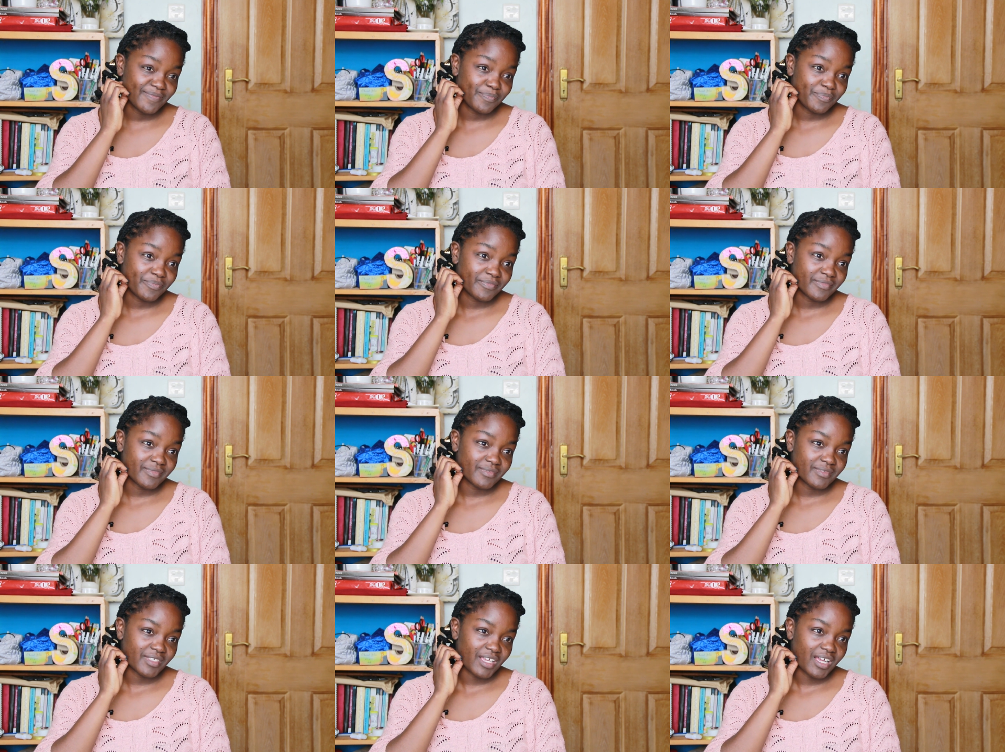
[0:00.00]

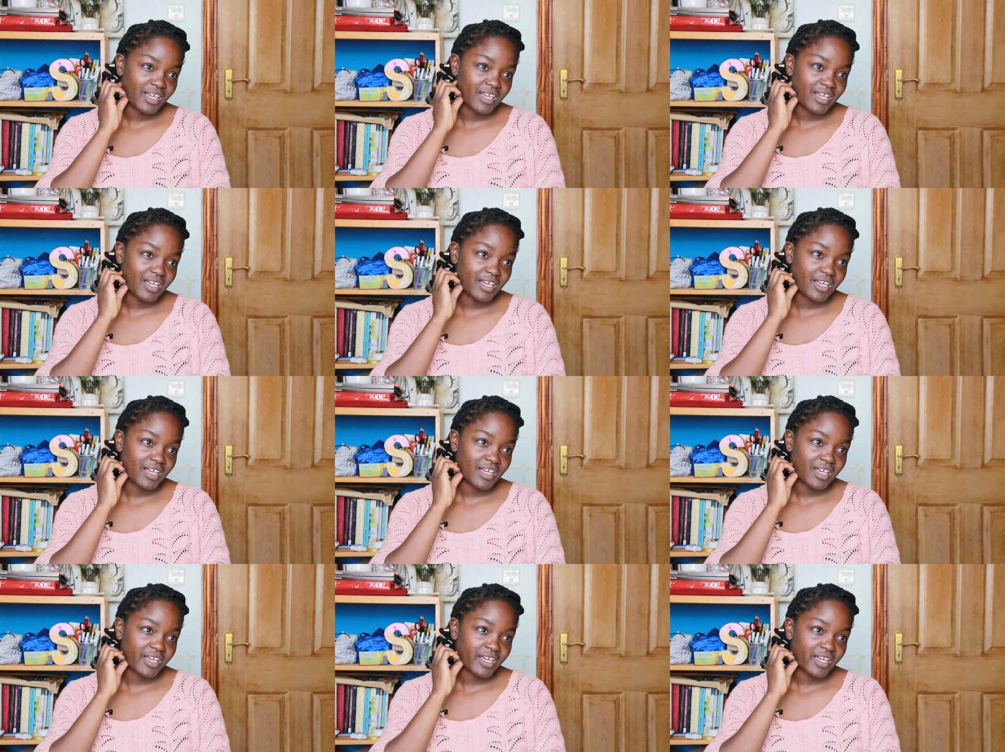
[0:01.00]

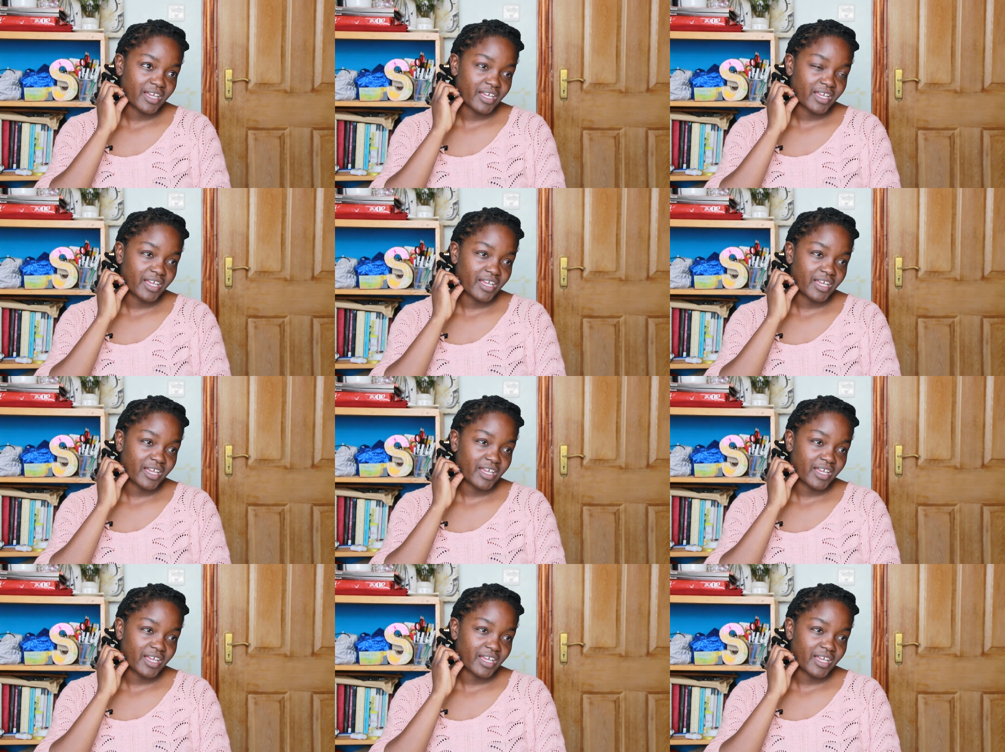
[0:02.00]
(no one is talking)